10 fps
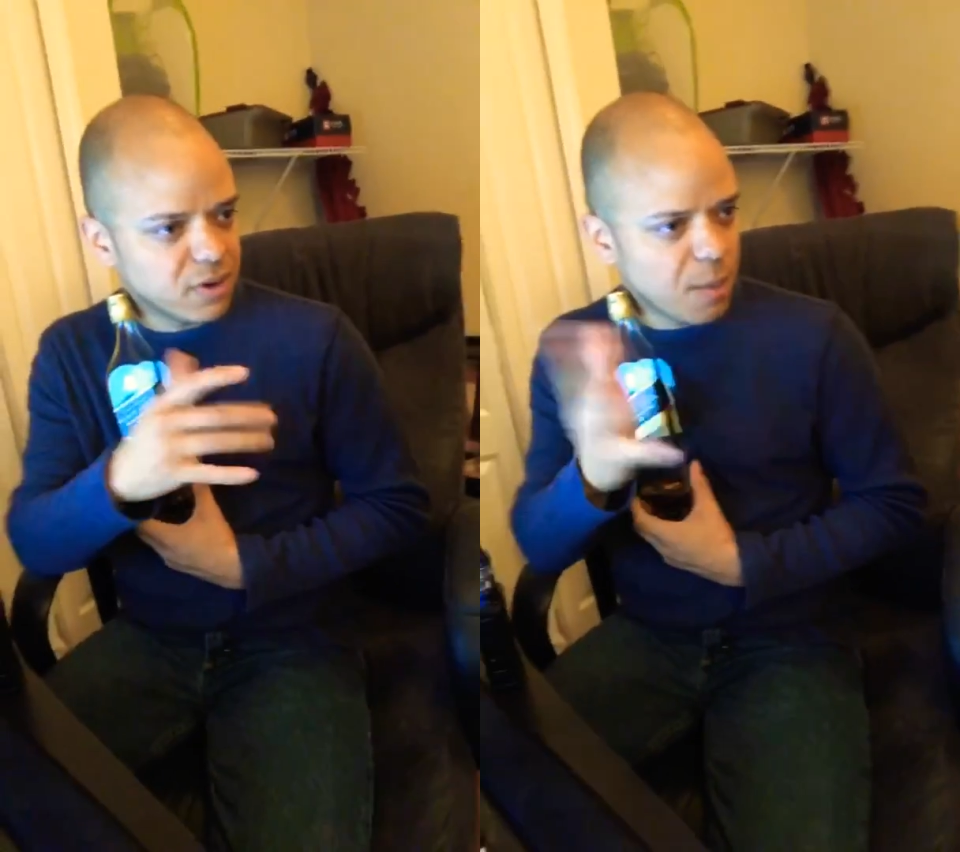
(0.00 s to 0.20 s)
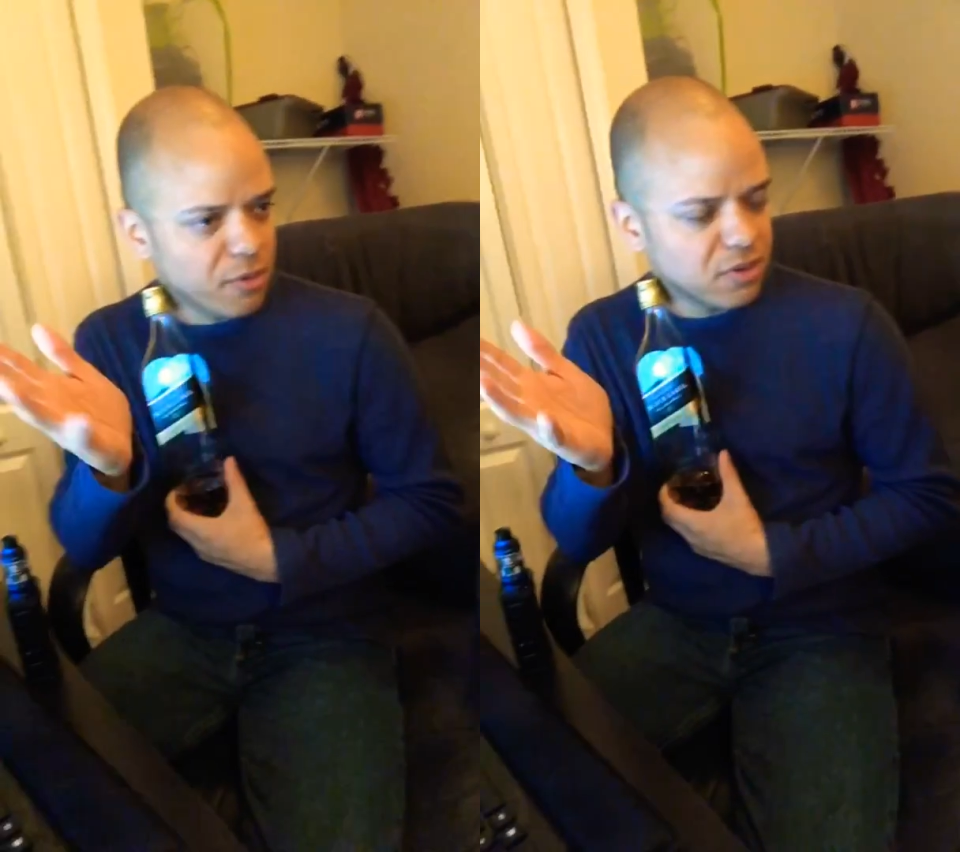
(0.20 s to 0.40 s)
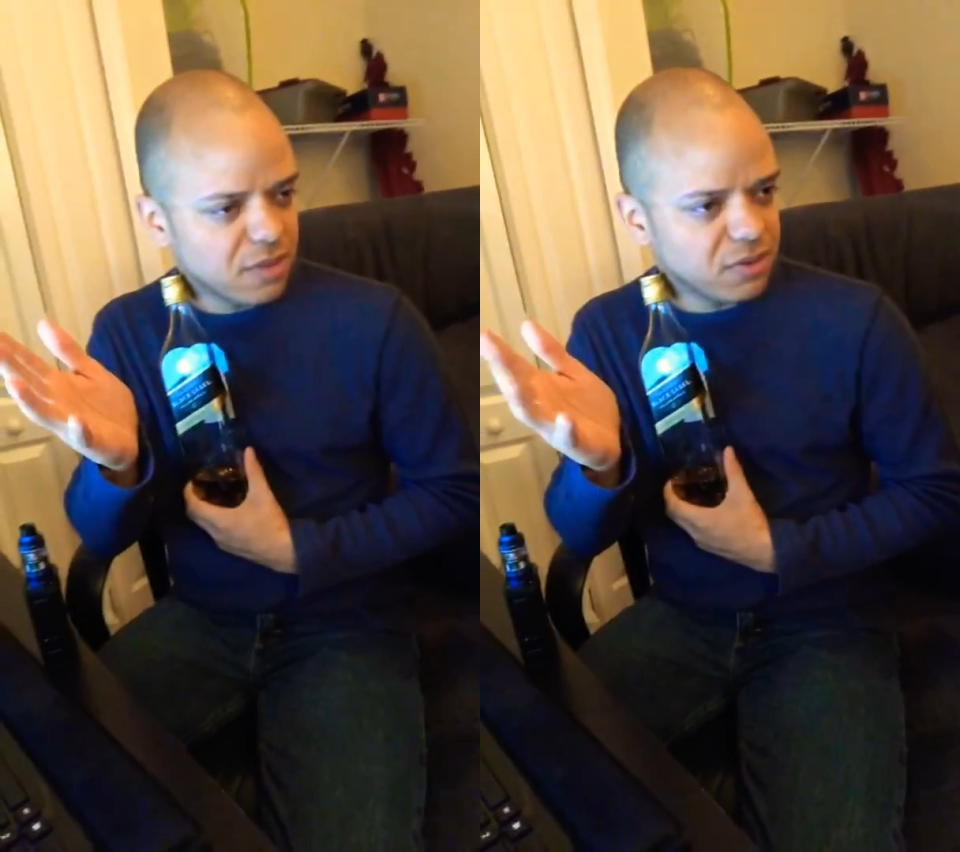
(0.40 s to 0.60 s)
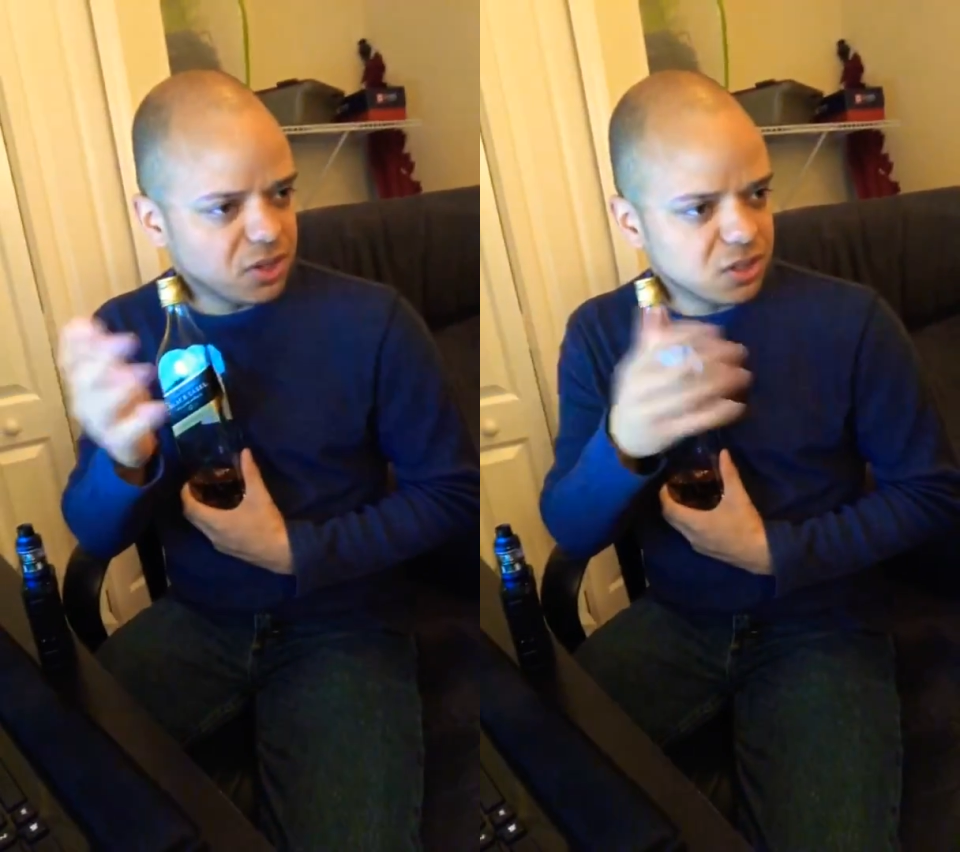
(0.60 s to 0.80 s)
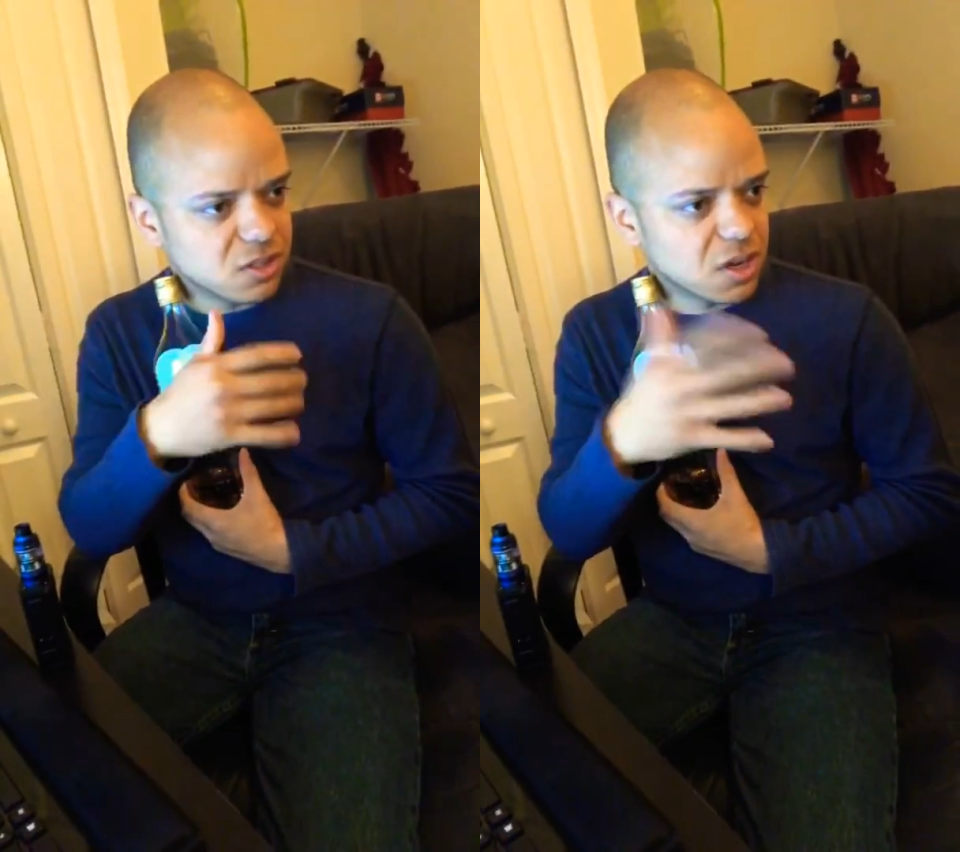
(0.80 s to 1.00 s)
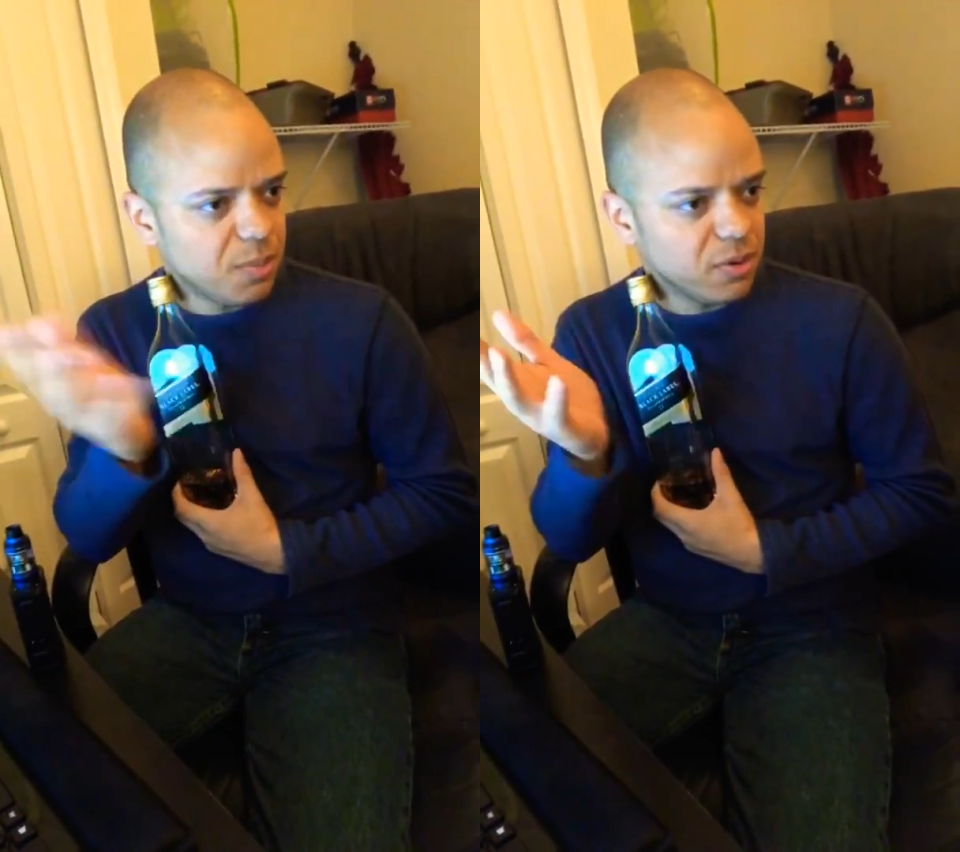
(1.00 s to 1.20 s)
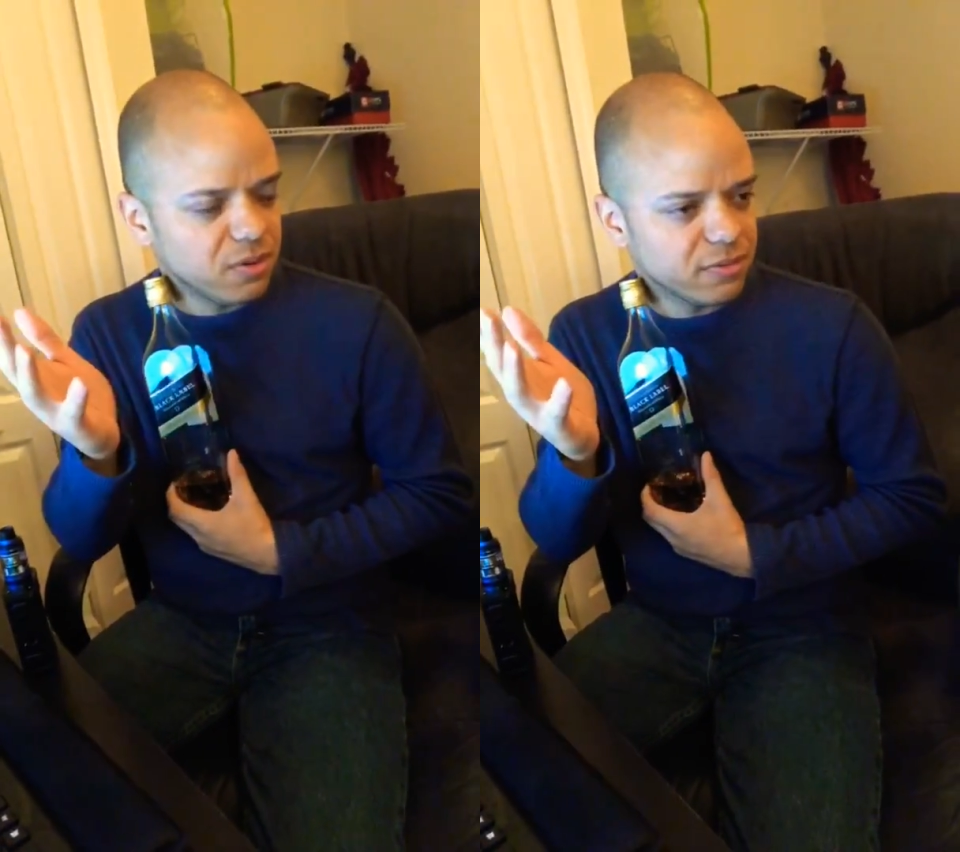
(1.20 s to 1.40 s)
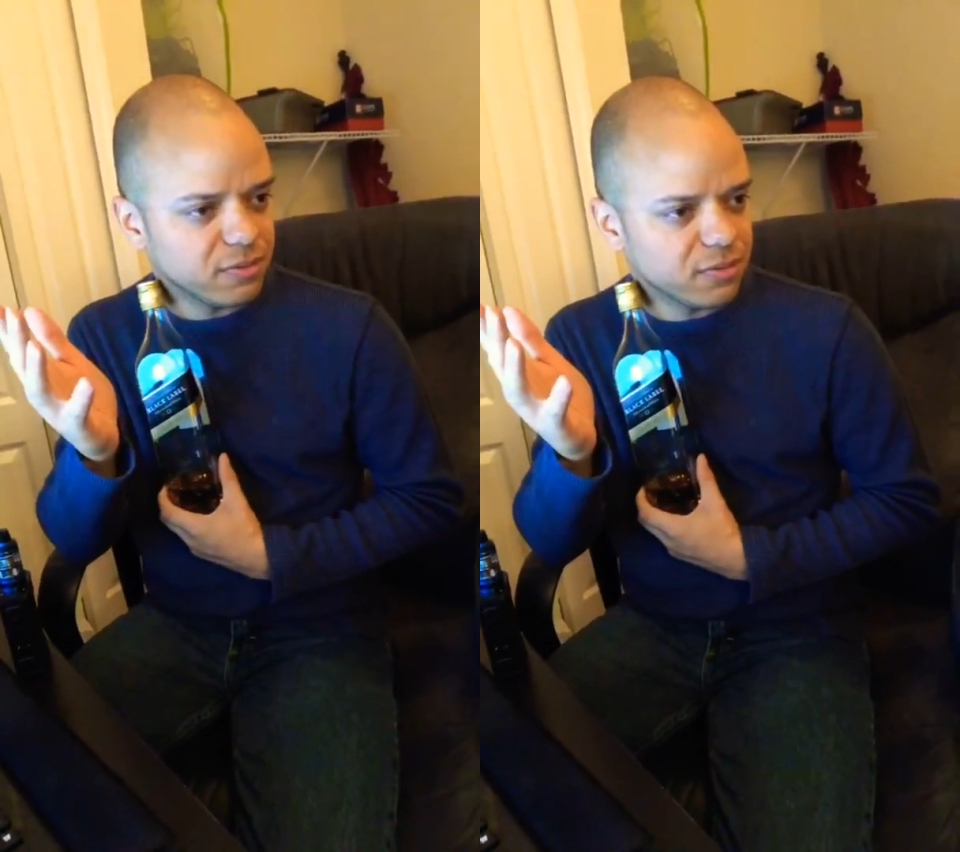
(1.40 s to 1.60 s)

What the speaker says: a couple of definitions, a couple of